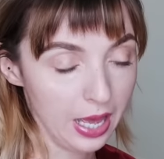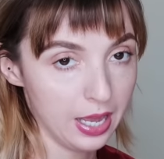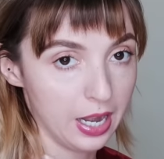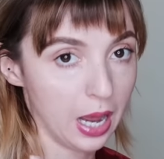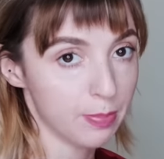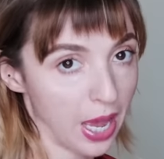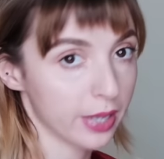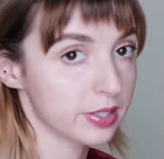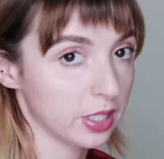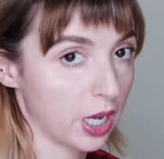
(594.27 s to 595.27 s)
and I
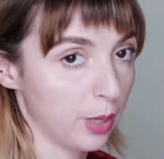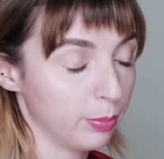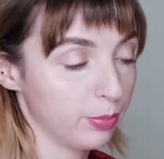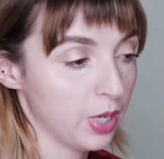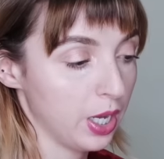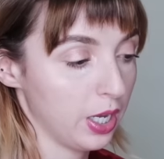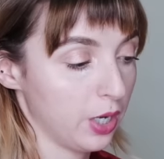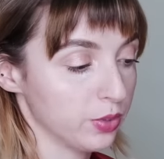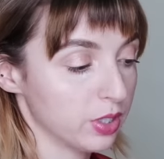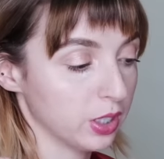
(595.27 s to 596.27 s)
passed it up
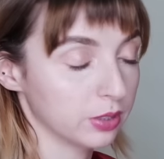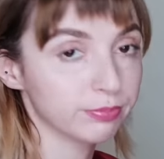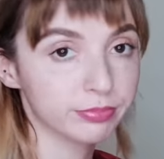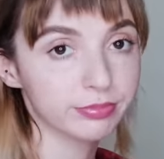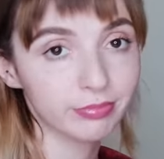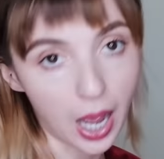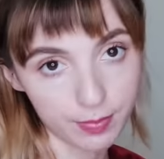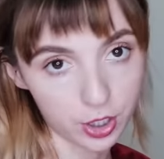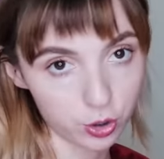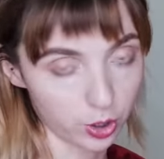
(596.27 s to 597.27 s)
and I was like, hmm,
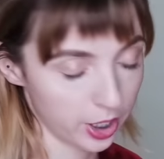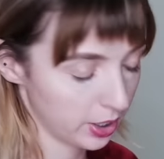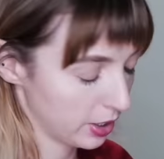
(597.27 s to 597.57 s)
I'm not sure.